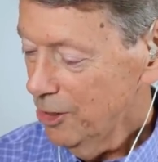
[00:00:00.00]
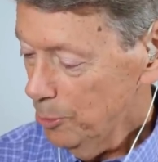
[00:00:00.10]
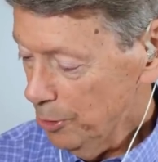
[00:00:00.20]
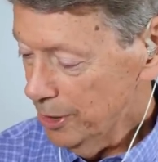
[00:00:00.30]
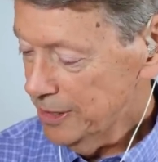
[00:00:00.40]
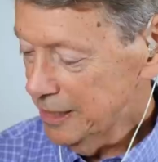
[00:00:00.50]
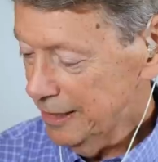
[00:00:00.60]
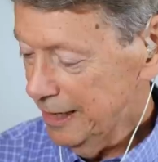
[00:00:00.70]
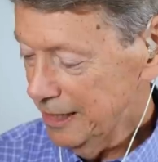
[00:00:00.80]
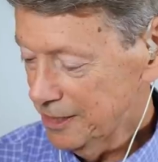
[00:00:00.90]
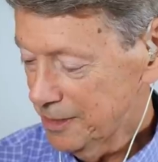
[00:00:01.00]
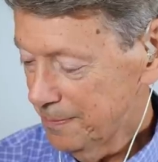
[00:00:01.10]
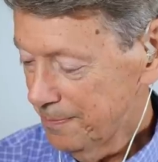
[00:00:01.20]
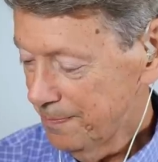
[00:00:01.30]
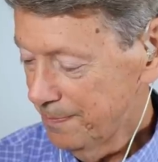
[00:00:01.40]
The Buddha said this
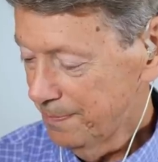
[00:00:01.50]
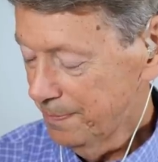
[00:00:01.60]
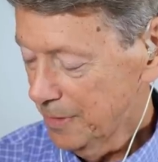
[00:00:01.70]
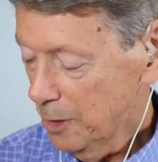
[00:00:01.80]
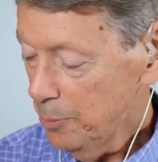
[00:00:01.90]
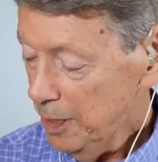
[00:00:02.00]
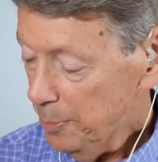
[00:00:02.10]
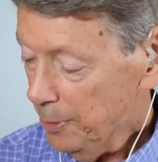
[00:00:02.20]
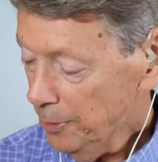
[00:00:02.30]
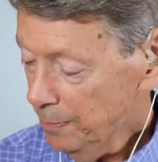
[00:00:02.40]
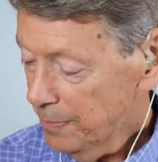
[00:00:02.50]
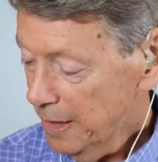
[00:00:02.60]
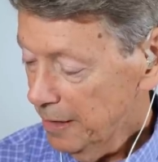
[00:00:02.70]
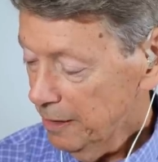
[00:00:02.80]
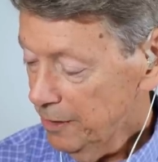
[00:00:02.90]
People,
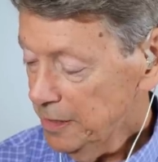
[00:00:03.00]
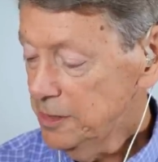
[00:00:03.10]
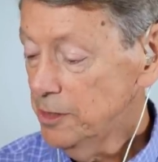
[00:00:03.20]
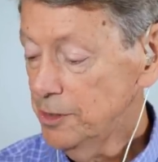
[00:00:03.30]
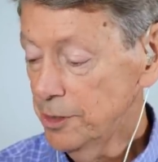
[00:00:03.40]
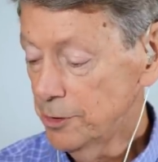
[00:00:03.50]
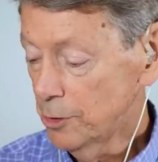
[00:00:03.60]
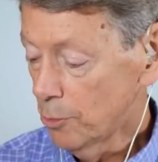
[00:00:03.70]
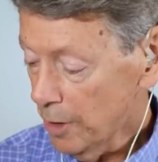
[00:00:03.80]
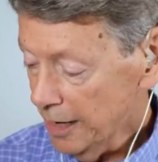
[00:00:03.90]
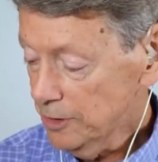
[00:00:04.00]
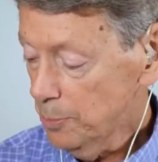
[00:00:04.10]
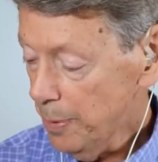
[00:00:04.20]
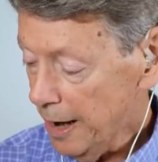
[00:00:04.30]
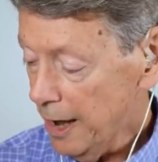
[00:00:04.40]
this is the
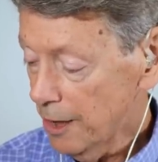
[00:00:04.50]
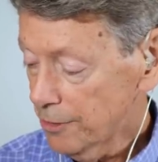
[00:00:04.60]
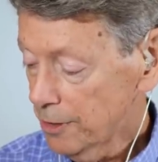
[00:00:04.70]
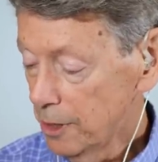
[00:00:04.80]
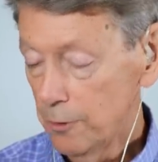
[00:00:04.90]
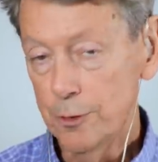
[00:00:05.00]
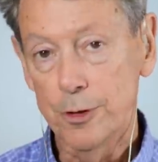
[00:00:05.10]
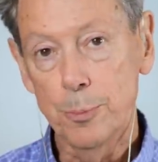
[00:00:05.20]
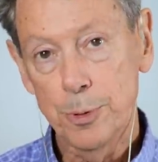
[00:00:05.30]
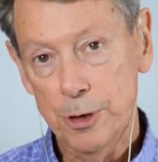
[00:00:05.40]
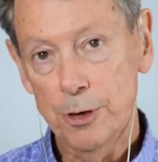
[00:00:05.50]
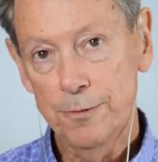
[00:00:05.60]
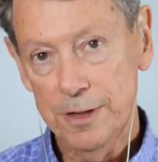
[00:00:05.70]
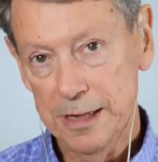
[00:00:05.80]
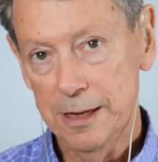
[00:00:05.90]
direct path for the
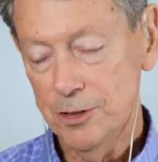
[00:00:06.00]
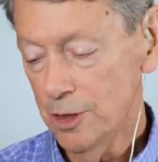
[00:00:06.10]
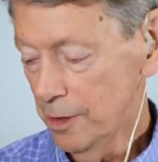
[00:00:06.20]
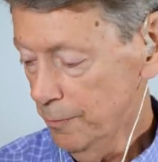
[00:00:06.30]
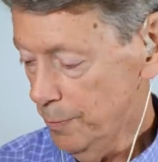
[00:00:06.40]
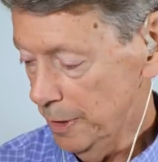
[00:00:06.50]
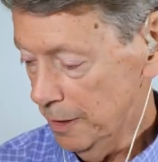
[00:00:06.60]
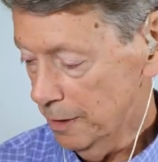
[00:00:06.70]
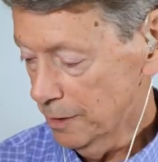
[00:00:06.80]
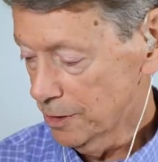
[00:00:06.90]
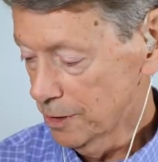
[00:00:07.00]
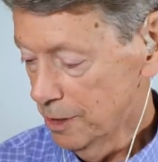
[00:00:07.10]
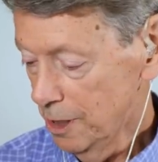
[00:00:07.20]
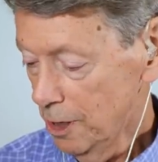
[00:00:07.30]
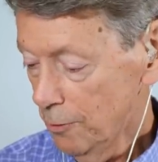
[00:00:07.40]
purification of beings,
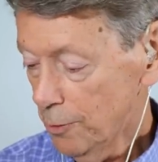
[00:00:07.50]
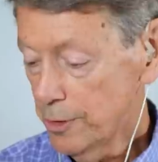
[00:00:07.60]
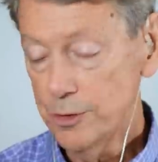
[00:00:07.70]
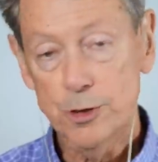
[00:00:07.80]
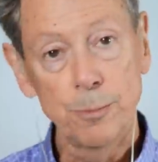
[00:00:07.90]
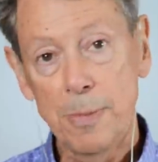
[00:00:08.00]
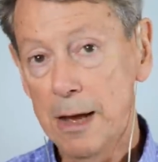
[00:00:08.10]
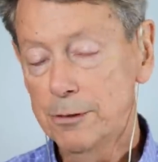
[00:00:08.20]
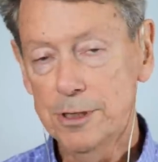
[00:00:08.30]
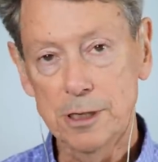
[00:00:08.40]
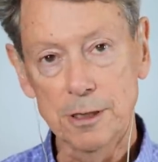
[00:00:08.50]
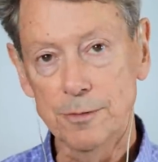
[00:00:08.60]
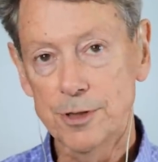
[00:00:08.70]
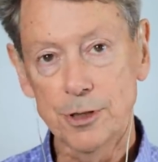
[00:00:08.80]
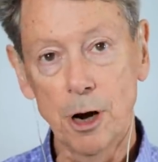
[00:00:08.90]
for the surmounting
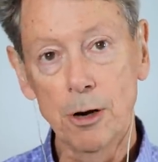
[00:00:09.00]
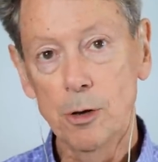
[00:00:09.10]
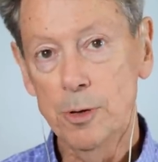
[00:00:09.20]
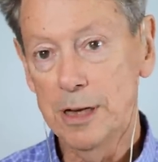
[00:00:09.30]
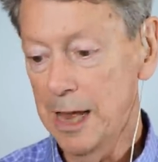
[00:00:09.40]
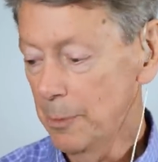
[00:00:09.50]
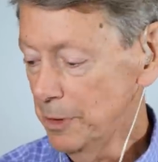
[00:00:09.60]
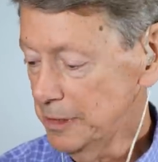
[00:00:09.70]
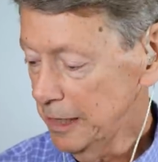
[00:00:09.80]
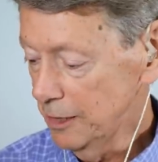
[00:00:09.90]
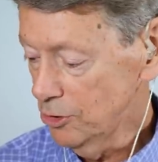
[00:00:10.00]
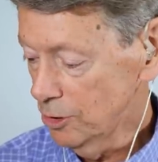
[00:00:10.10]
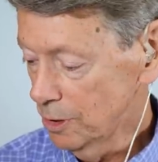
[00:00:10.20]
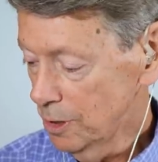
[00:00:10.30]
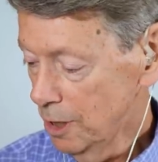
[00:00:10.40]
of sorrow and
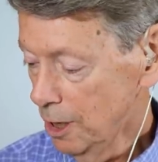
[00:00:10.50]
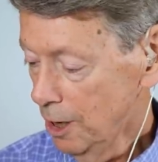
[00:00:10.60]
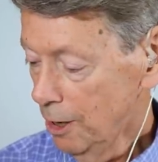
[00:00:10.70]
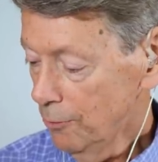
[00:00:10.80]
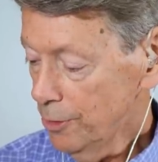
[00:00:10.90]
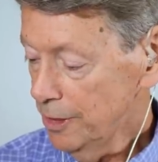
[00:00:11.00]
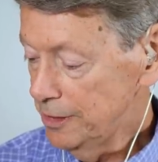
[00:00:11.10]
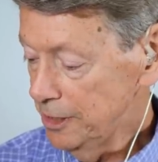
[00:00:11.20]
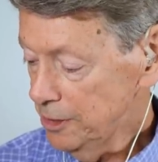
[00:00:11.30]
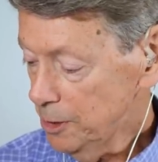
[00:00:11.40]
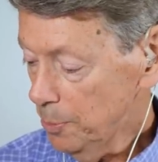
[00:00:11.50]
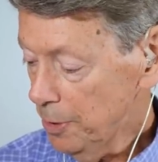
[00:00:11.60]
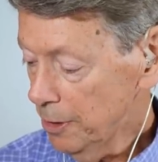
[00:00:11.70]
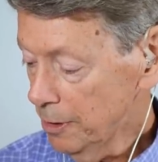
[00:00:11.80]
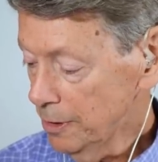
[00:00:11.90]
lamentation, for the
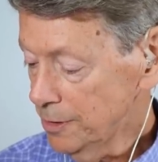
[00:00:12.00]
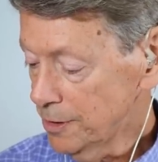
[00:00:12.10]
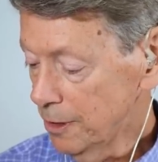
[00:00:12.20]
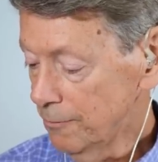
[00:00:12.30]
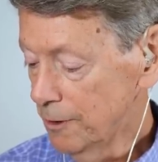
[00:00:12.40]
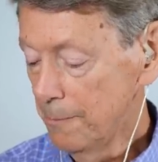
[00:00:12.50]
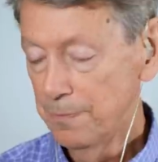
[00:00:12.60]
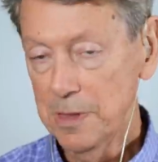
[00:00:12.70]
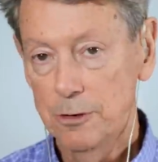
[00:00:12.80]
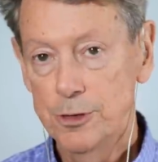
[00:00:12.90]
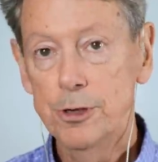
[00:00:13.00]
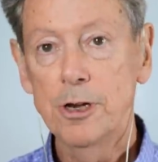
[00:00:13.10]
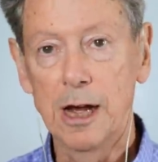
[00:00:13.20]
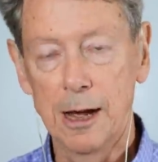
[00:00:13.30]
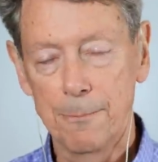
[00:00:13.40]
disappearance of
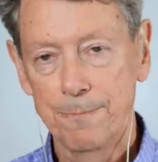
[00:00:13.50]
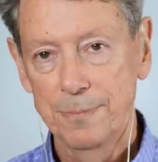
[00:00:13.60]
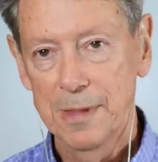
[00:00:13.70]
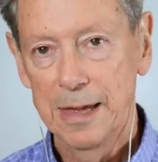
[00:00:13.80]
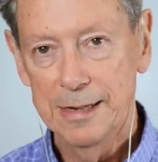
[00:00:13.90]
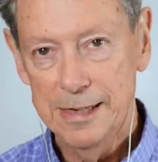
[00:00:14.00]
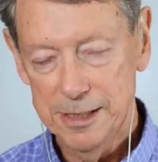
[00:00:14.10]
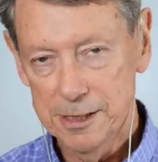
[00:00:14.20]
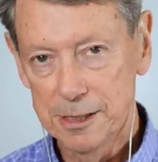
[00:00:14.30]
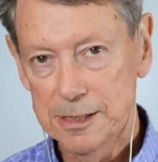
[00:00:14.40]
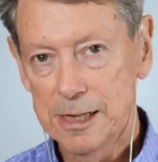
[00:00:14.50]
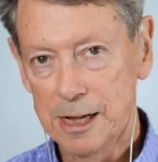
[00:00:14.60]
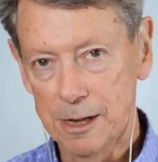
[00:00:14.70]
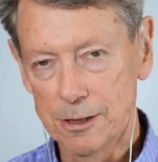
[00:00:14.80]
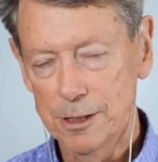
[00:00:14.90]
dukkha and
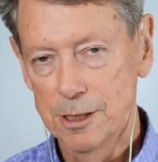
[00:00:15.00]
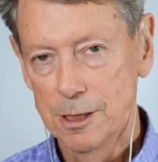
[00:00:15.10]
discontent.